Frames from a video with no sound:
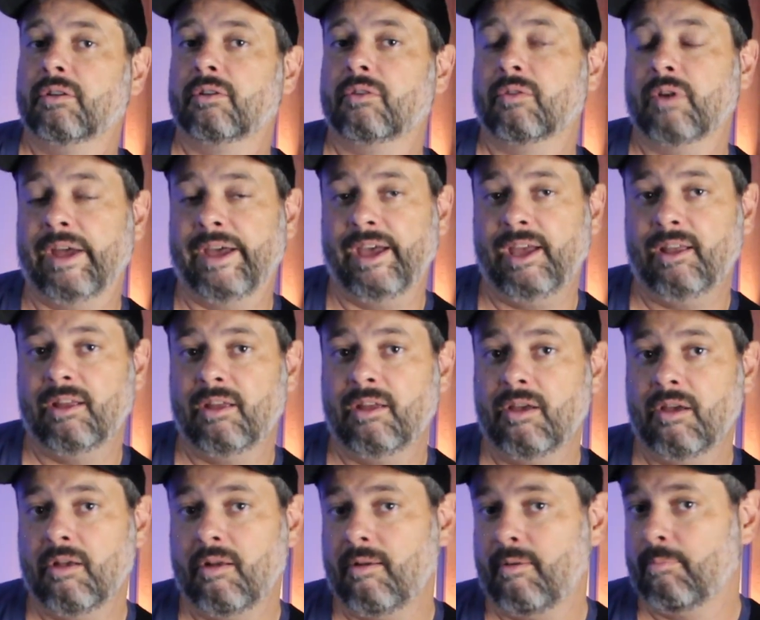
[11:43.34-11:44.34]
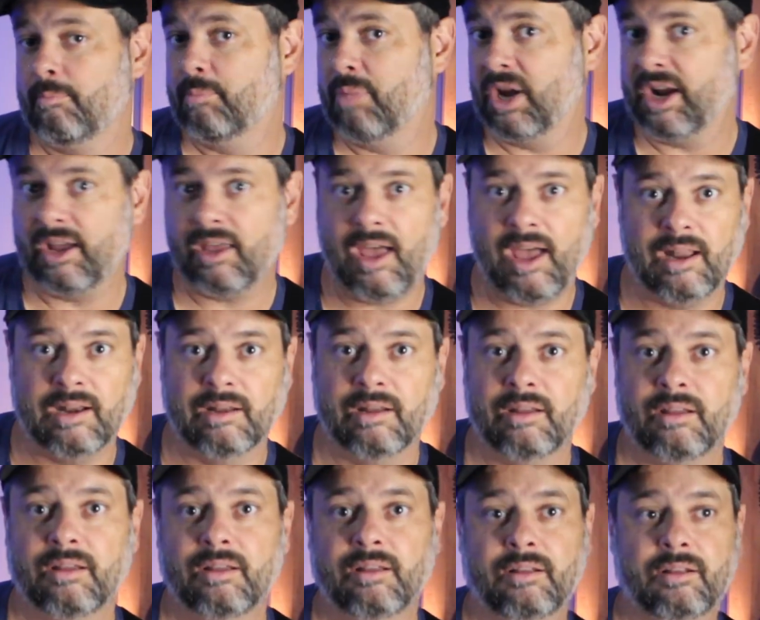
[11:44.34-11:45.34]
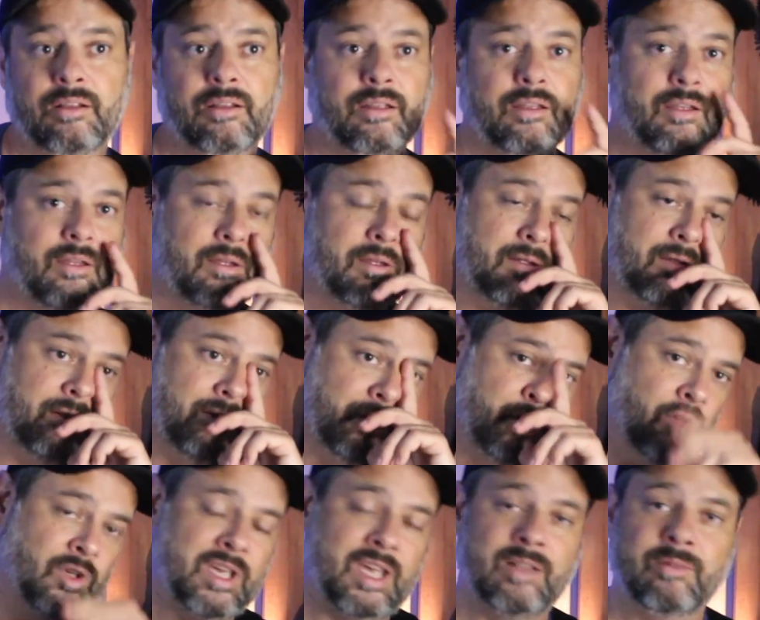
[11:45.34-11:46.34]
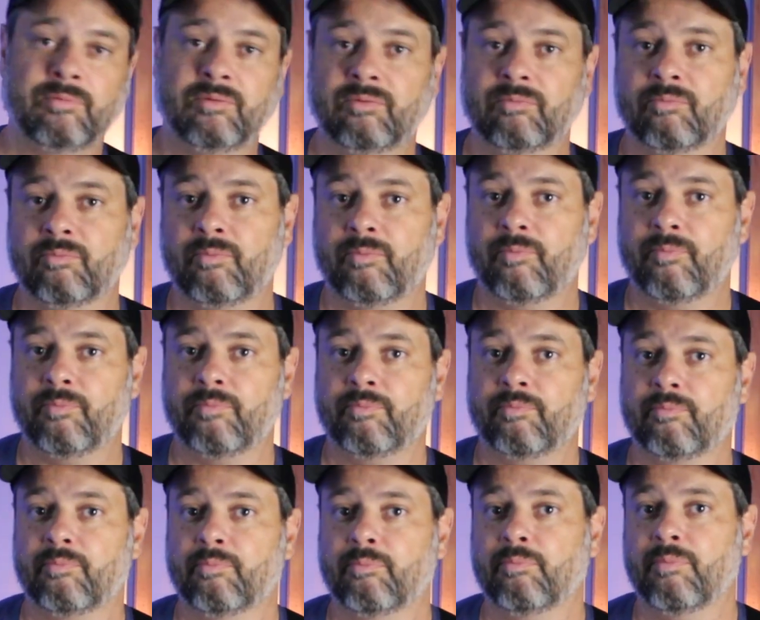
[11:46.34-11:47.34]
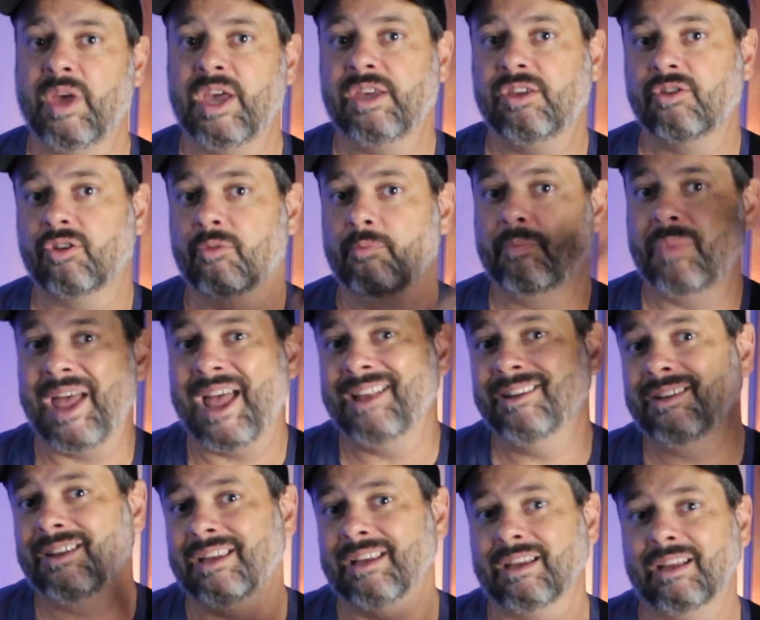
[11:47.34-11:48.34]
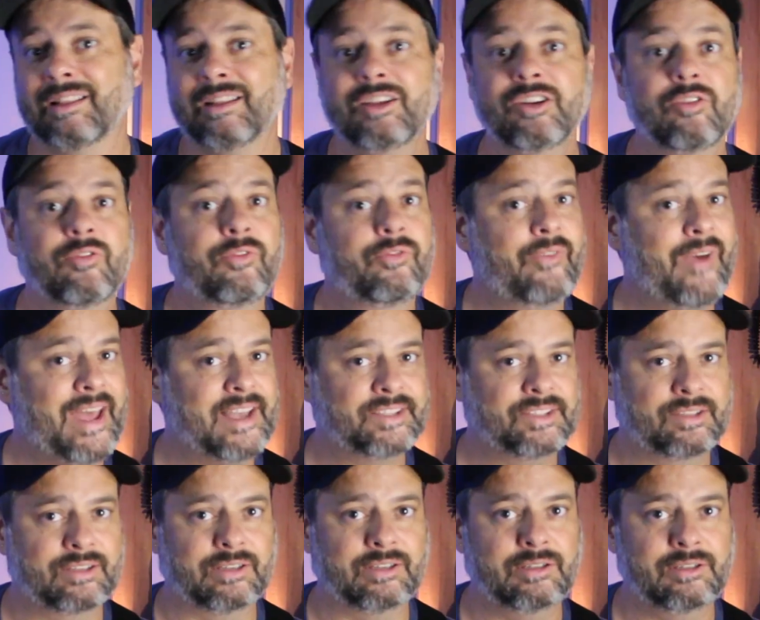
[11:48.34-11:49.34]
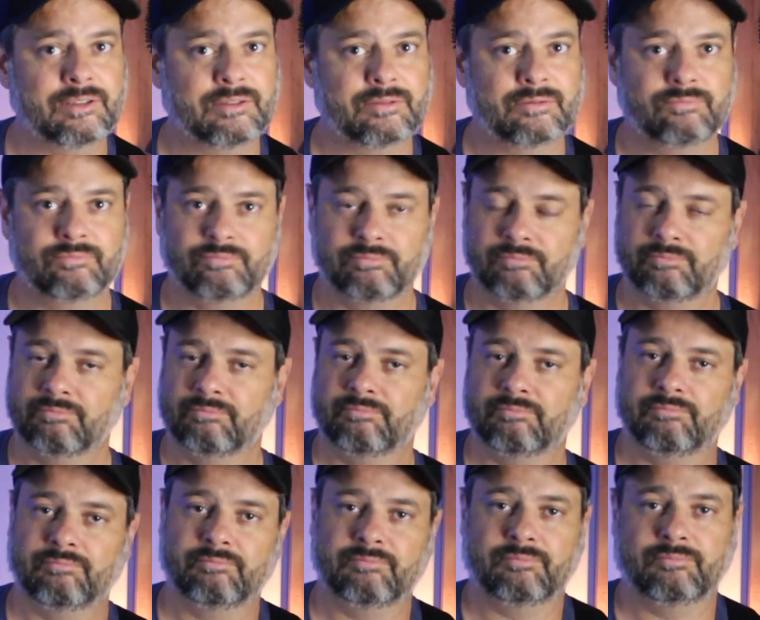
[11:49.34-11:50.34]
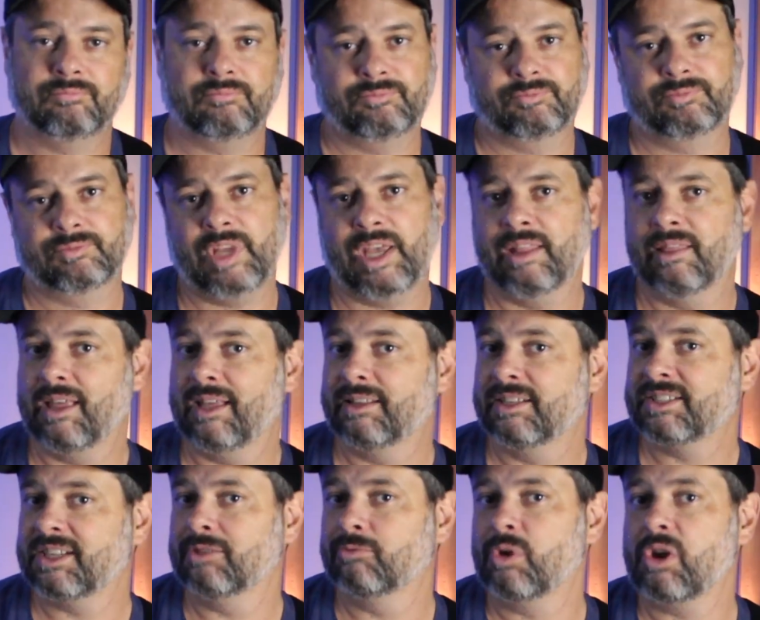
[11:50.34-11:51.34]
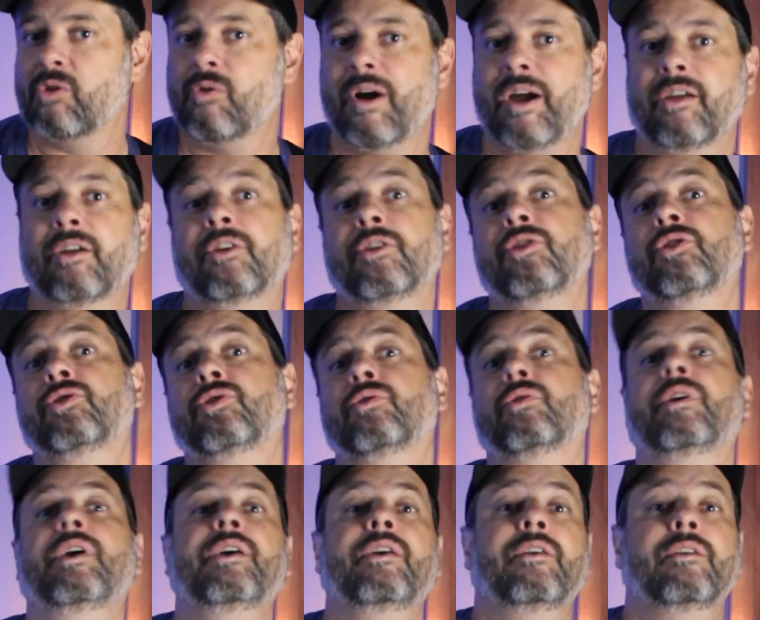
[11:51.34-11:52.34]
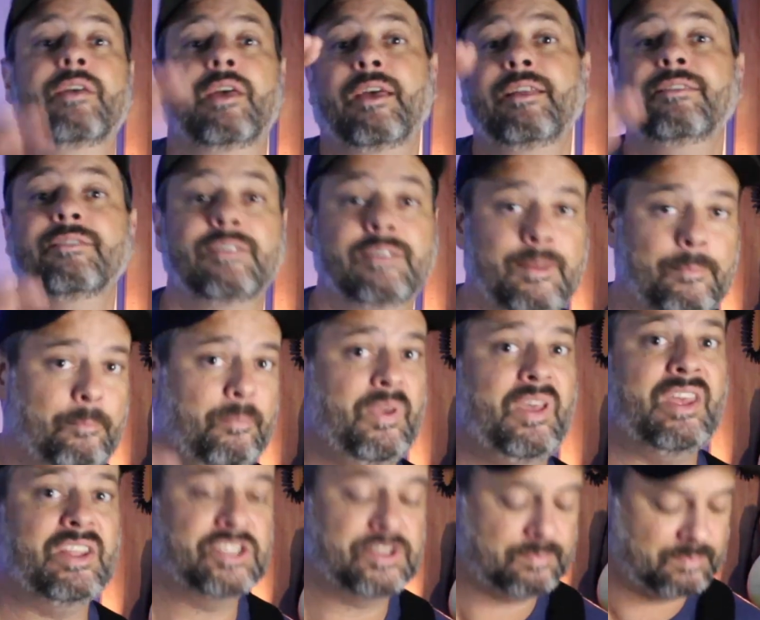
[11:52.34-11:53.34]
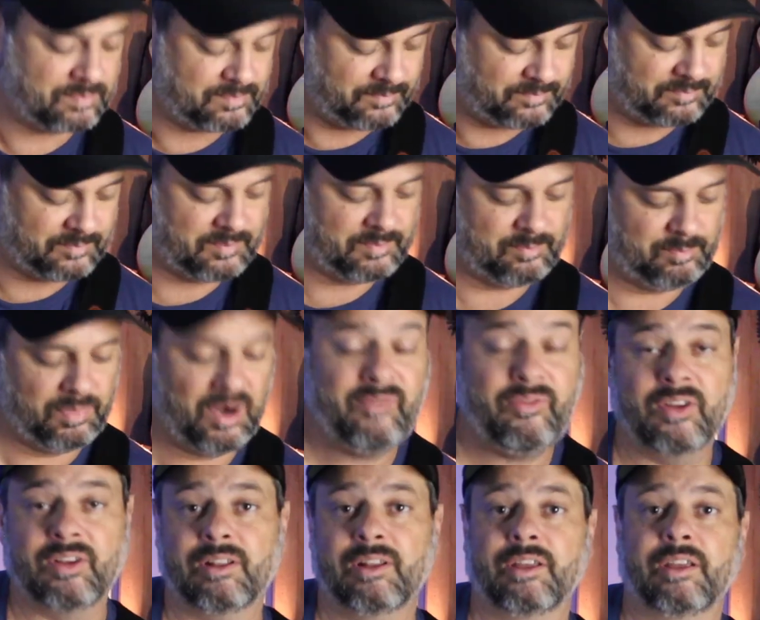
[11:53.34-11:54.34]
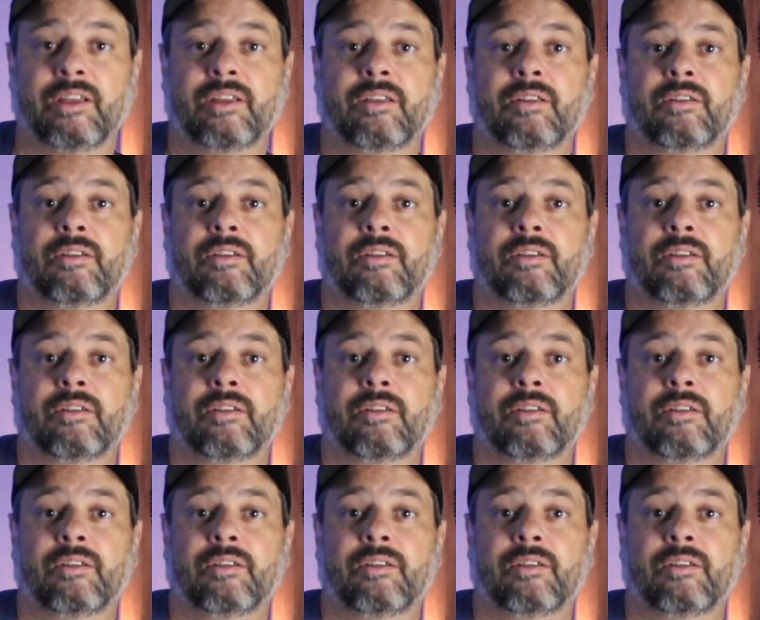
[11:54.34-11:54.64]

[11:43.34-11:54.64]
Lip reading: right? But again, you can make your bending a little faster, and that doesn't require you to hit the pitch perfectly,